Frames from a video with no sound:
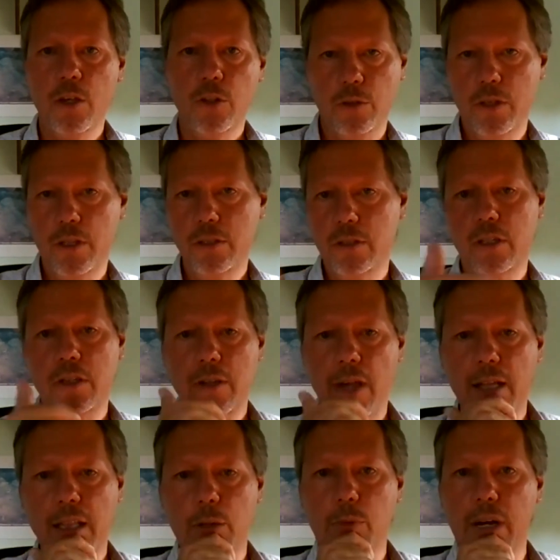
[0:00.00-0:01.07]
So this is
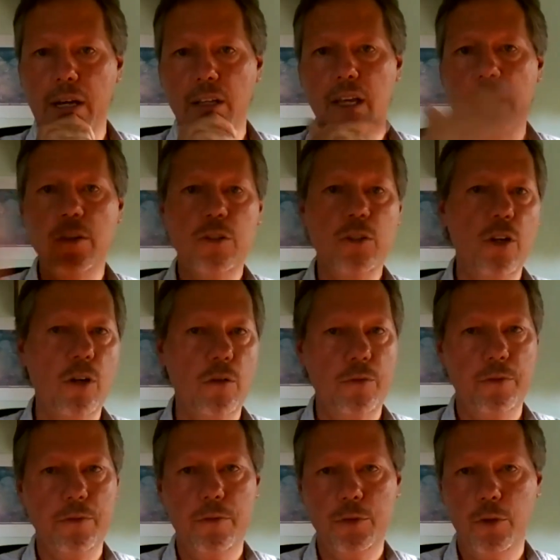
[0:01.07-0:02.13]
exactly right. And
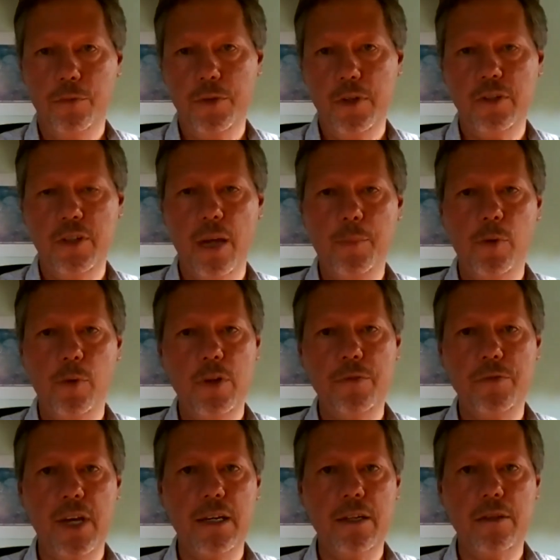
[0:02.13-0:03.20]
so, so for example,
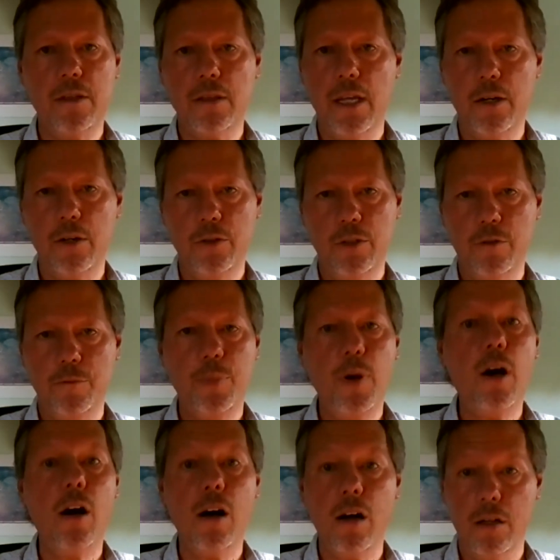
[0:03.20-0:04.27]
we've dated the letters of
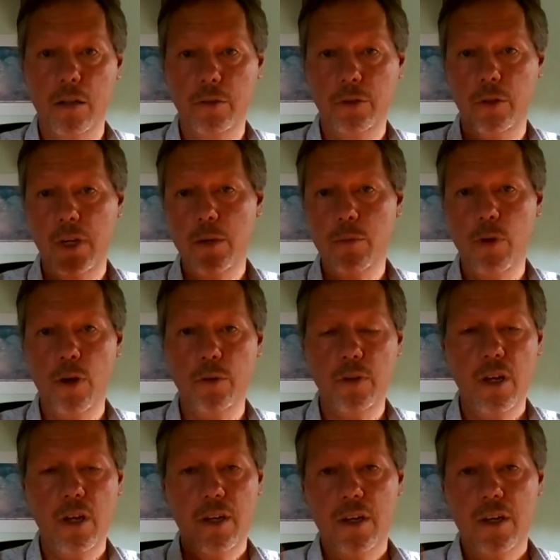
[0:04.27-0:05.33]
Paul. So he wrote